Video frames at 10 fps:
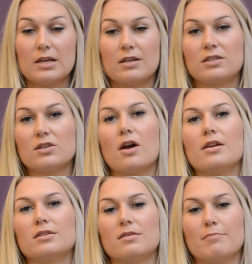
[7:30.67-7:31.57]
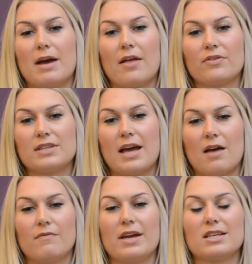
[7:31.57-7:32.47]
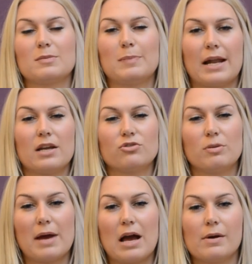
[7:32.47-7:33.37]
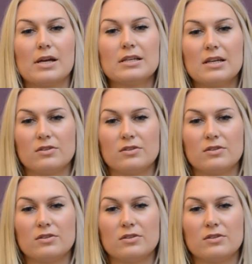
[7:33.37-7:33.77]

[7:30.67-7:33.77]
science and maths have explanatory power,